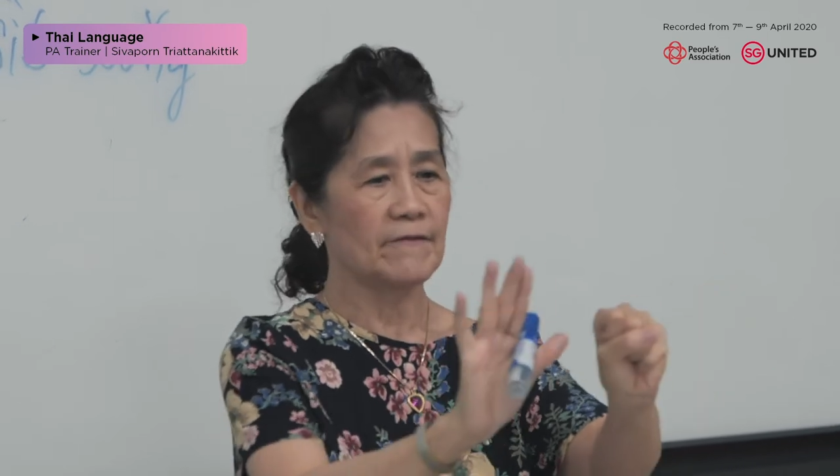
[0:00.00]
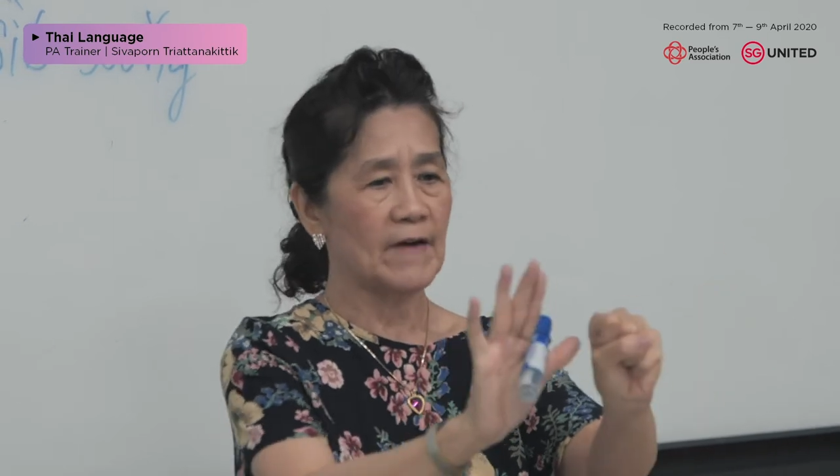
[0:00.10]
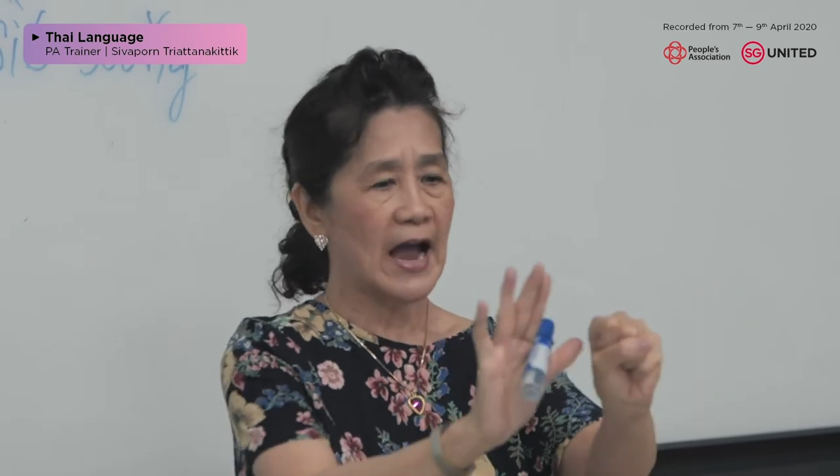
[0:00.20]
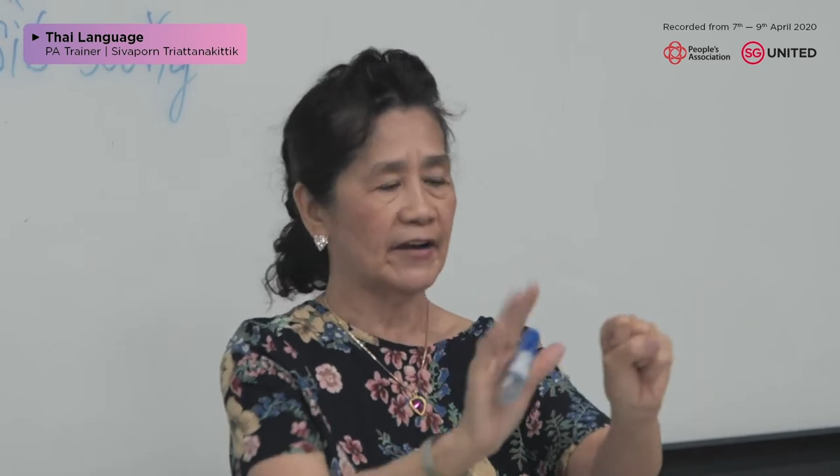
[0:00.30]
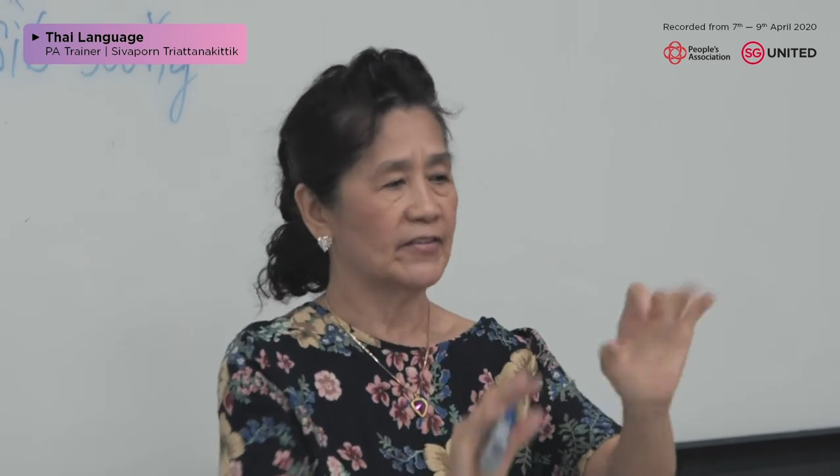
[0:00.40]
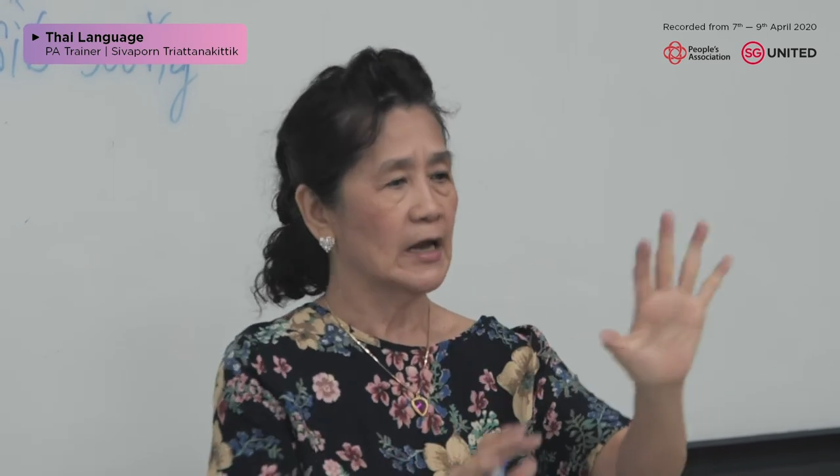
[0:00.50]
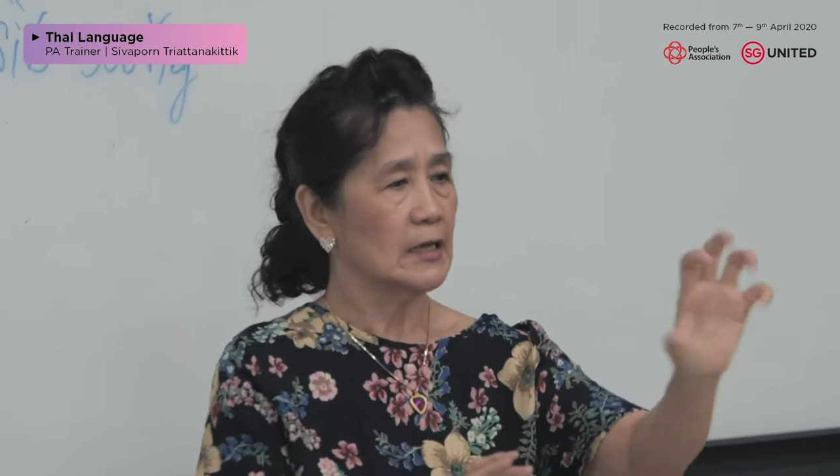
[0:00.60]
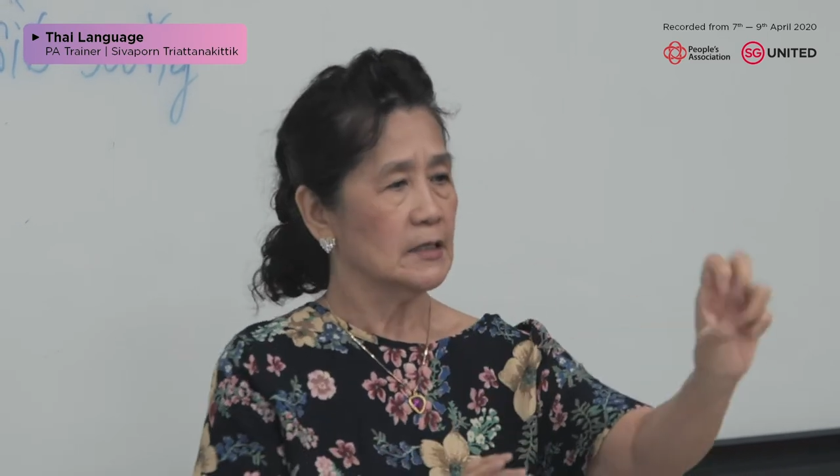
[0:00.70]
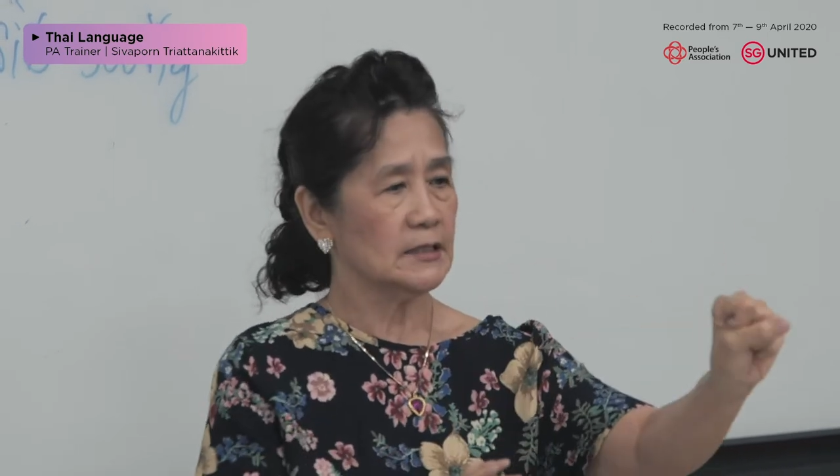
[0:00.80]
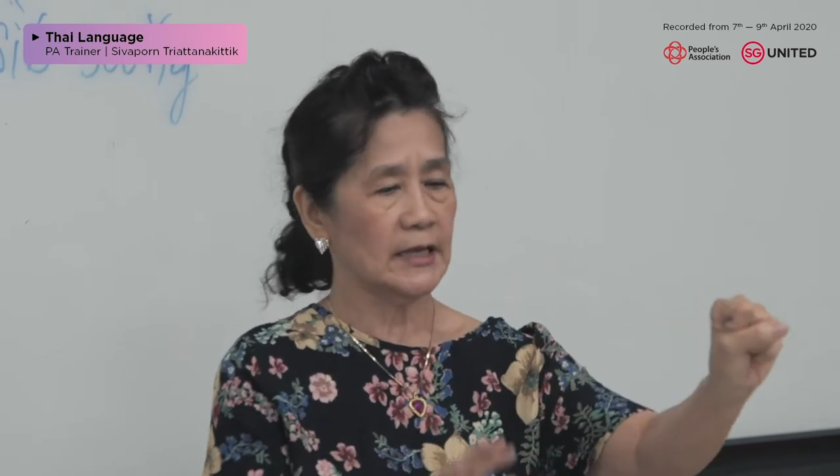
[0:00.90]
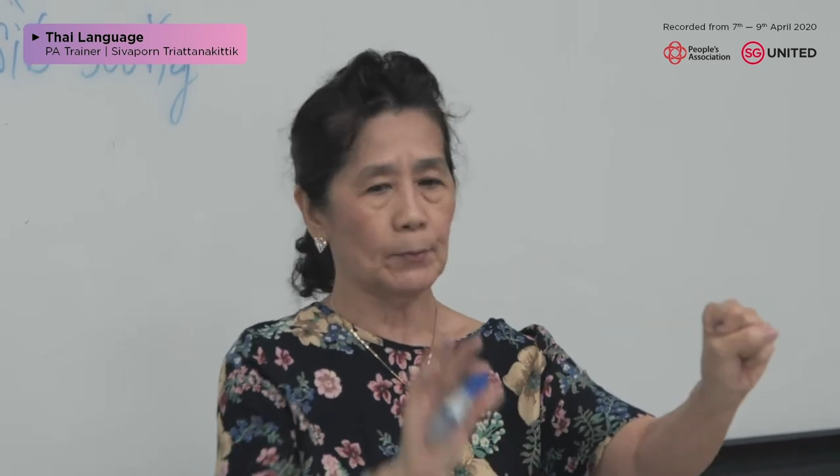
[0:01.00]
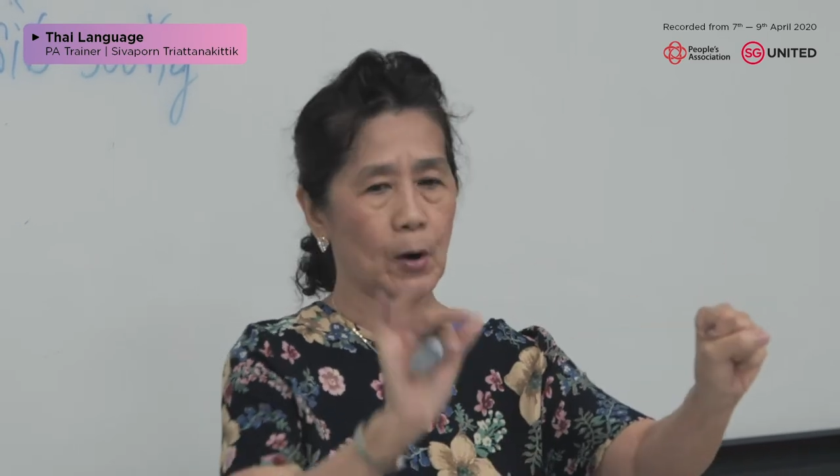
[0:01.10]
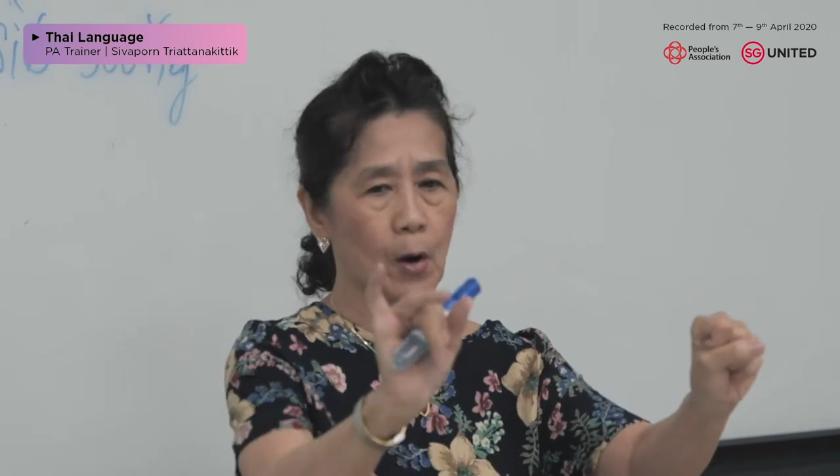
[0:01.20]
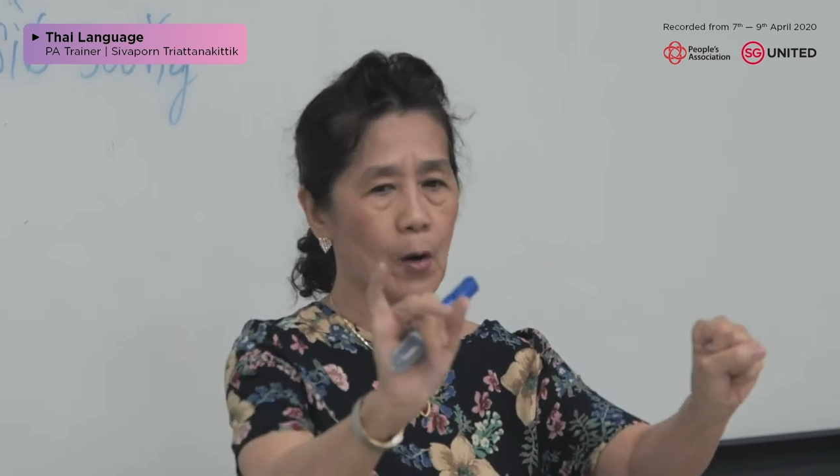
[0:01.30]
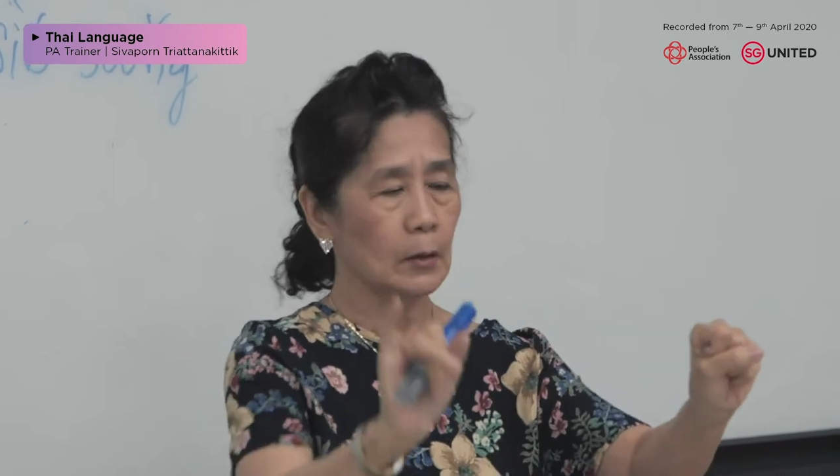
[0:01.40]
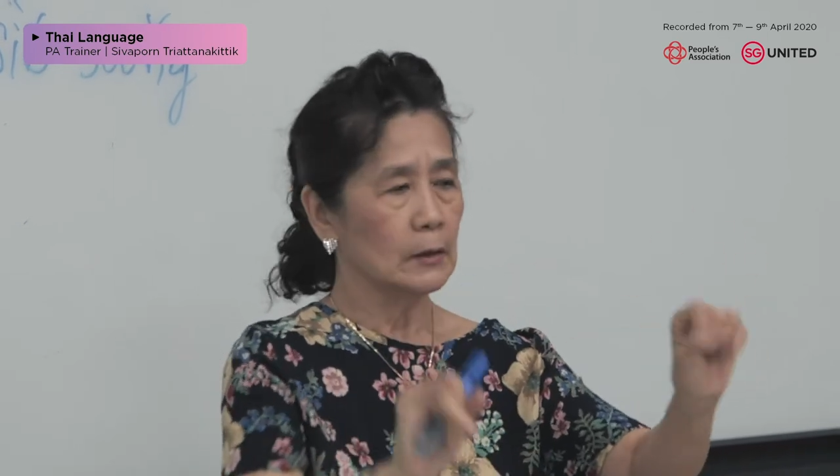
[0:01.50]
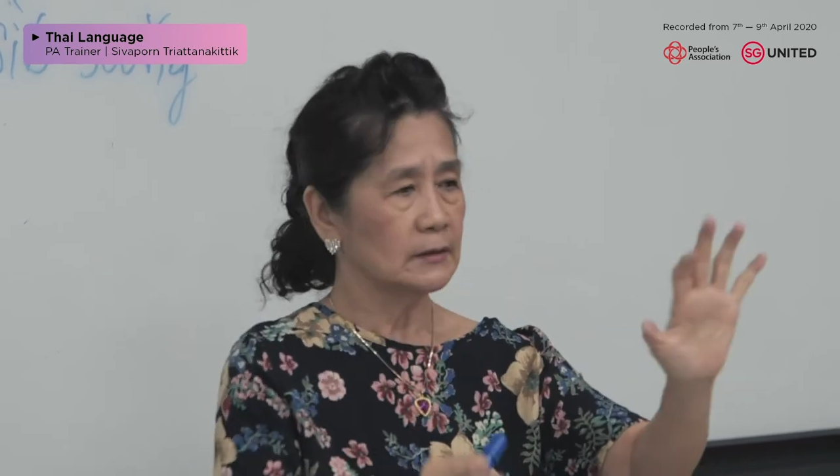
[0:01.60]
5, 16,